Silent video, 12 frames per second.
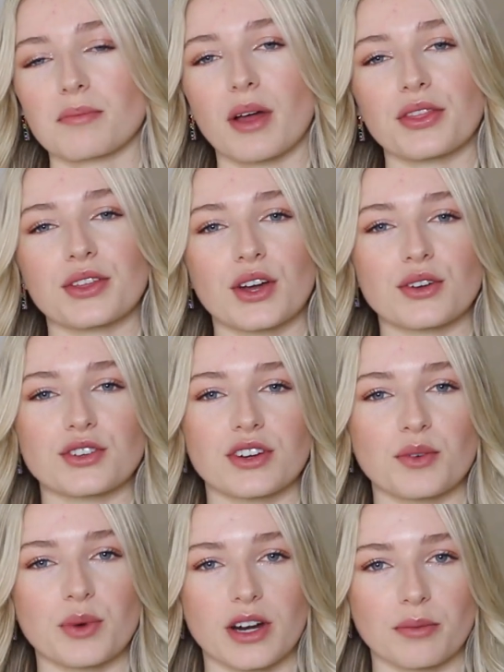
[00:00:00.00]
a month ago
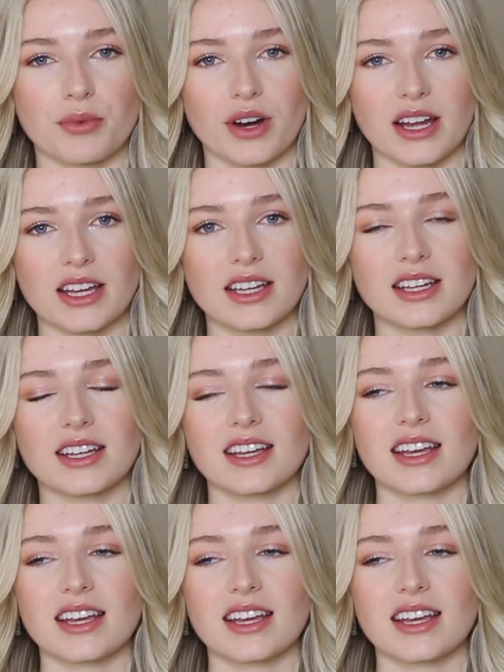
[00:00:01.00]
during winter break,